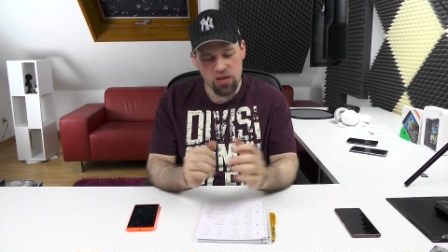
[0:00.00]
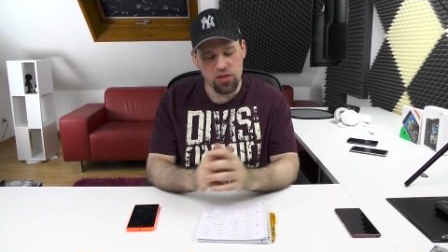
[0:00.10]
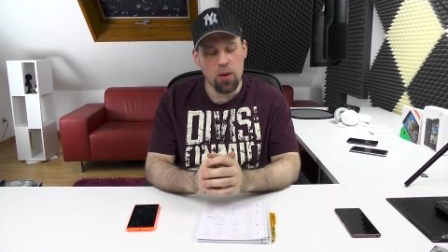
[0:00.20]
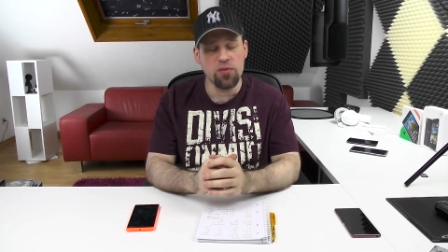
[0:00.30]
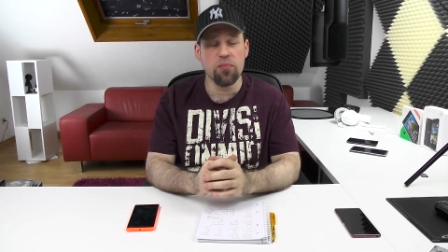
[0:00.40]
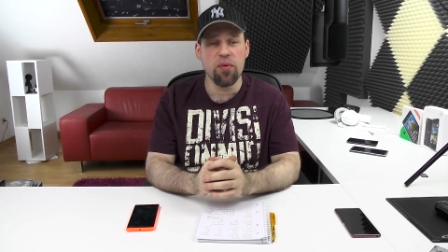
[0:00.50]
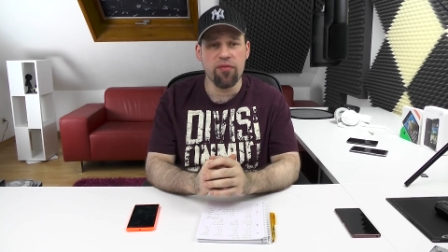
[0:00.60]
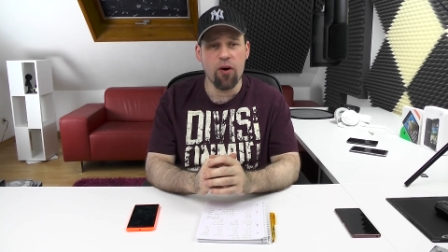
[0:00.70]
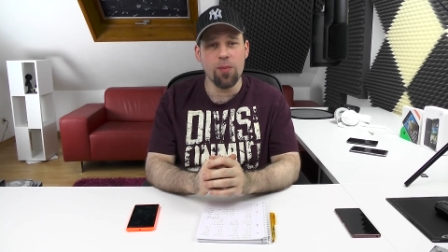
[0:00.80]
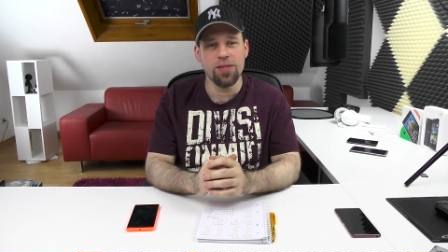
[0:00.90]
In terms of
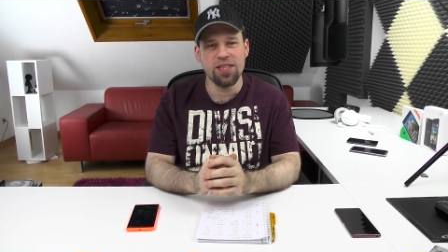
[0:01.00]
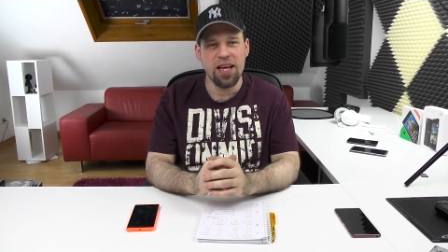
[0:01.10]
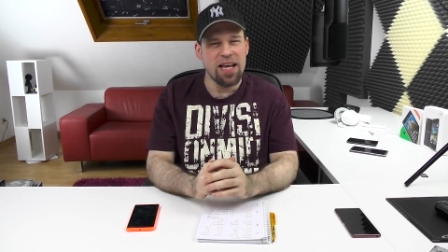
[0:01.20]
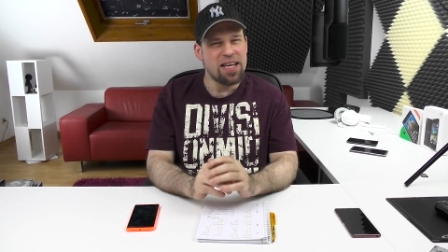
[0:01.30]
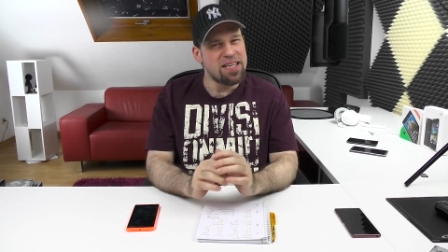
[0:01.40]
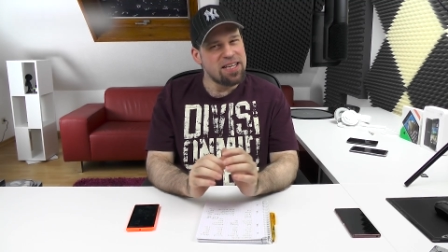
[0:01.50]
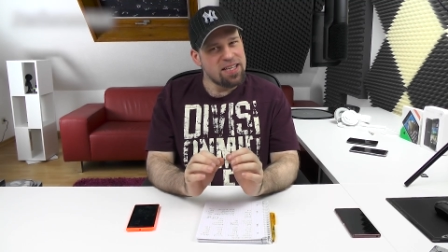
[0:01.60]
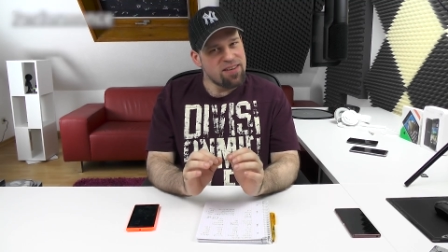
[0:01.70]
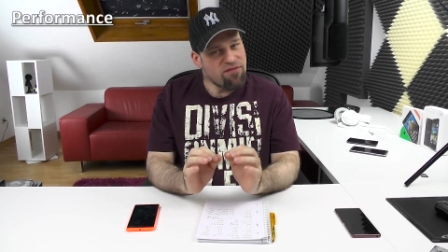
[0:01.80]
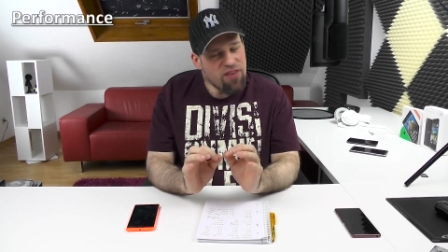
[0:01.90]
performance,
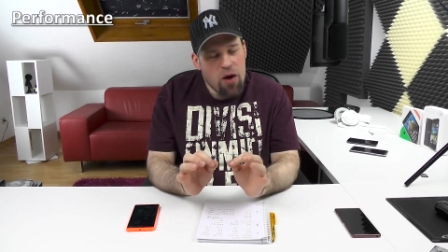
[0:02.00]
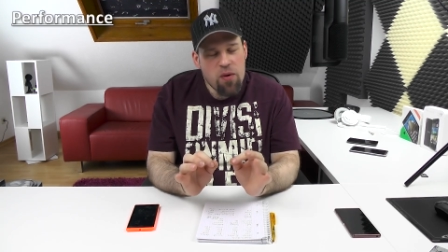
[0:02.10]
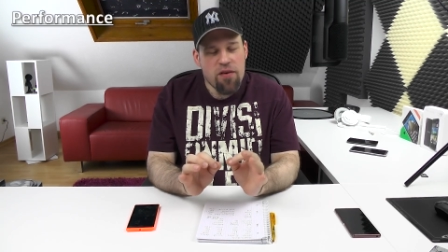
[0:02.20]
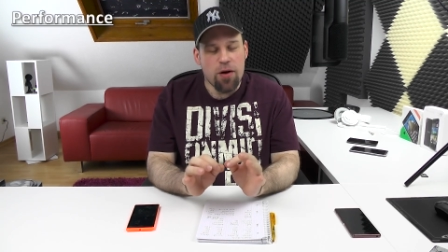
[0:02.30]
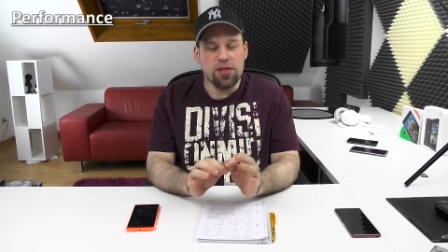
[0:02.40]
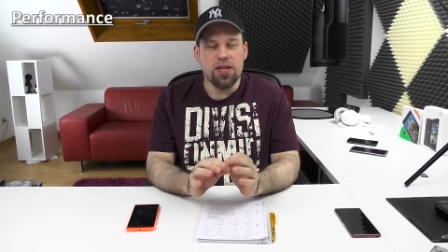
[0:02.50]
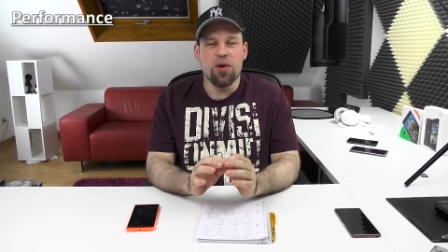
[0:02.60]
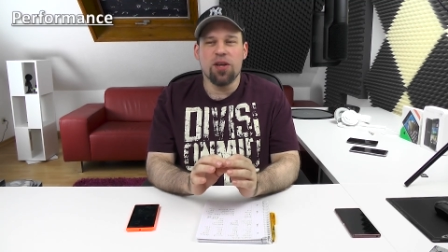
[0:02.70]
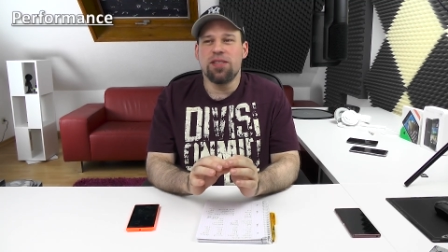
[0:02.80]
very similar,